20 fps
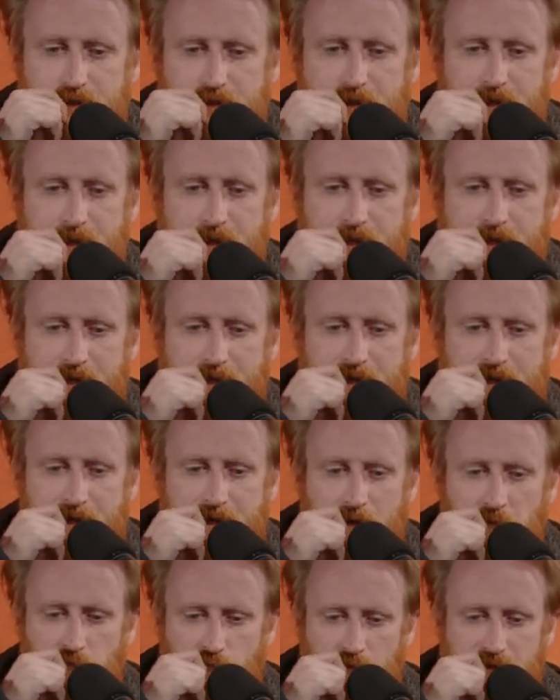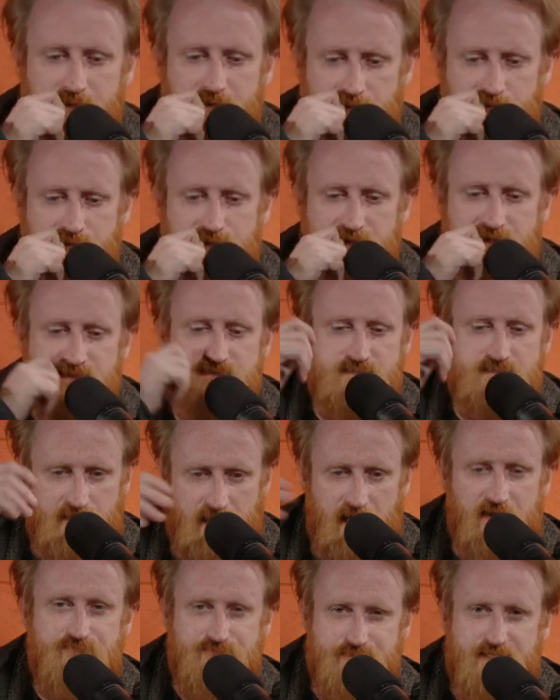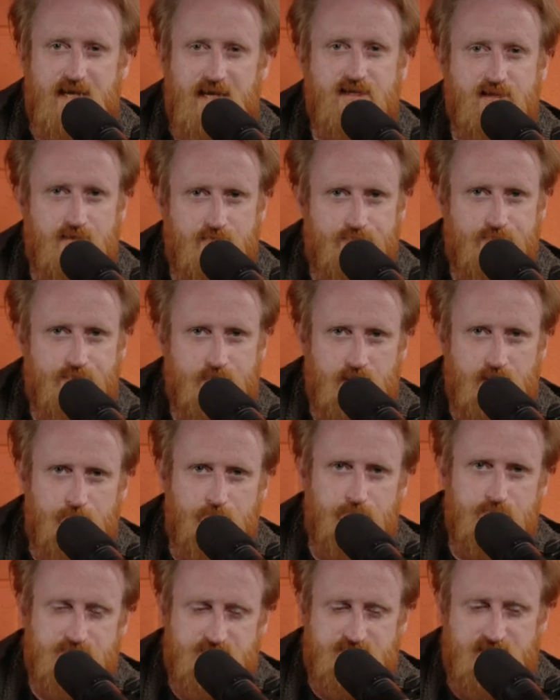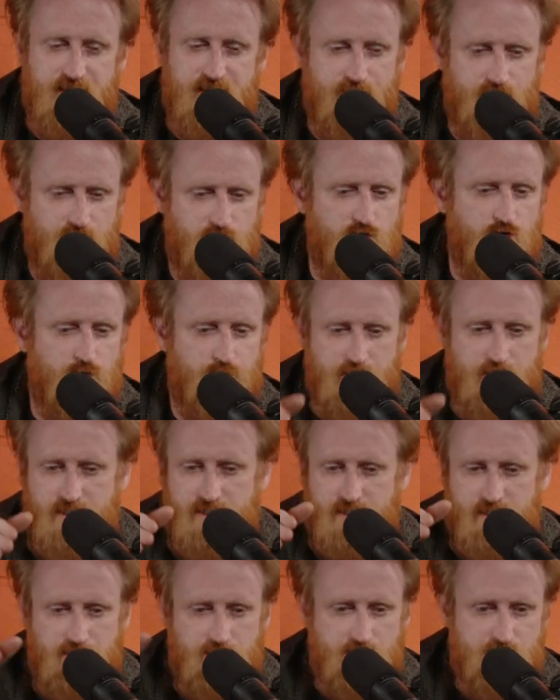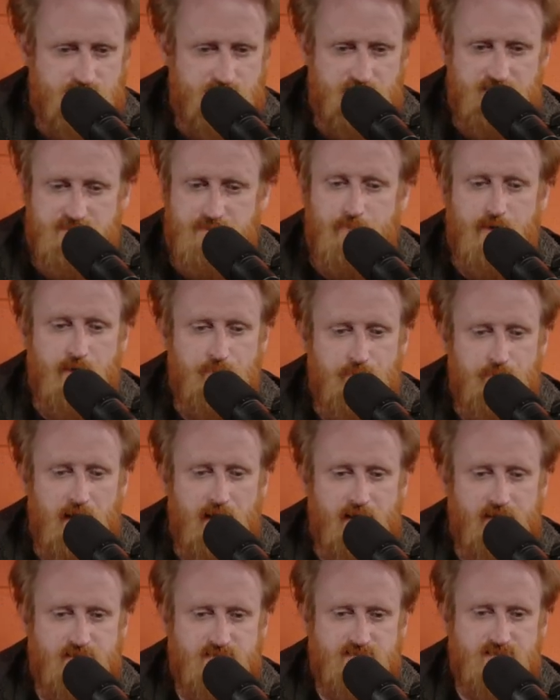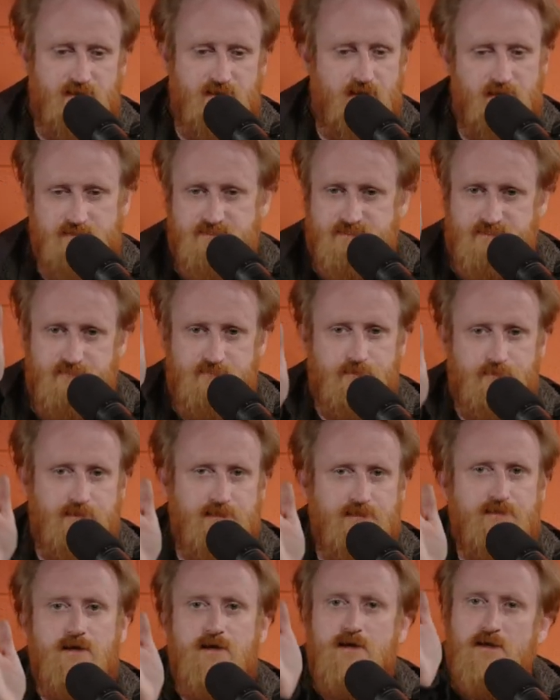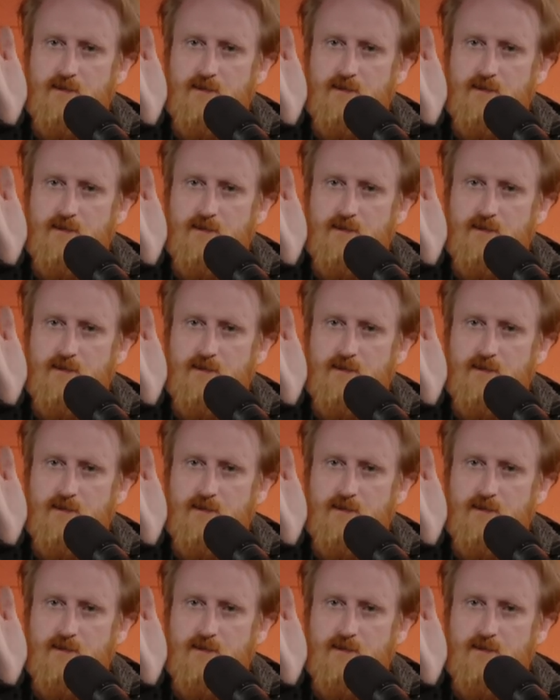Uh, one of the things that I've taken from Stanley Kubrick, and I use this in my paintings constantly,